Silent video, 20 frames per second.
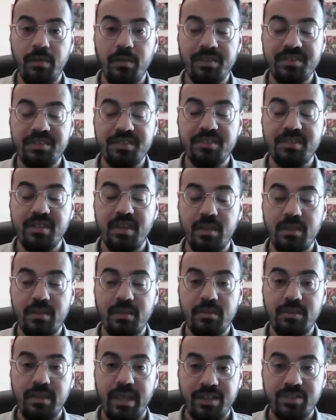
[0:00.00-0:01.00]
this is the
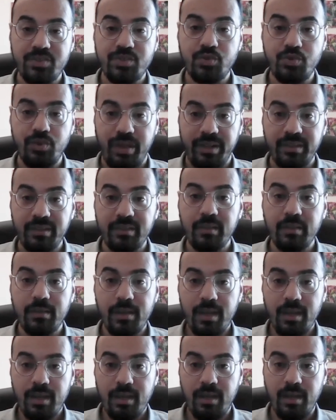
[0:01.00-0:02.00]
next trend
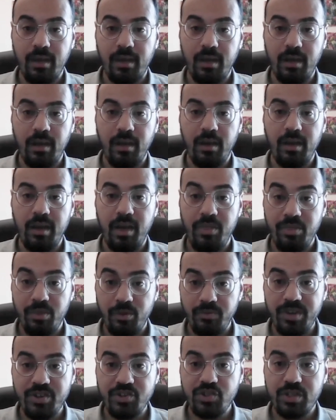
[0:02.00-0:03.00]
in
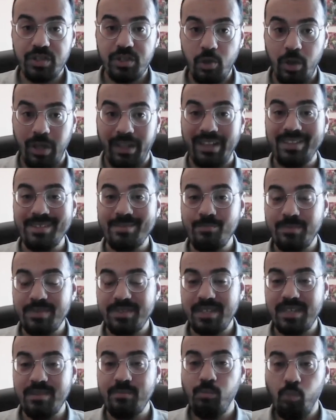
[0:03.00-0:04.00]
the region. You're going to
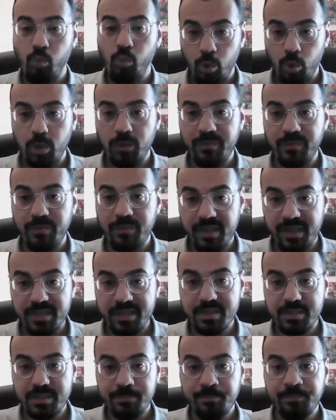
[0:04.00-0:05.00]
see more of
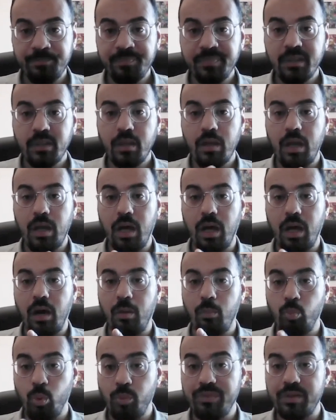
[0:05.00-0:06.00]
this
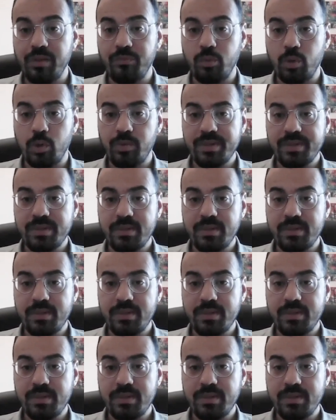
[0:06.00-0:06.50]
moving forward.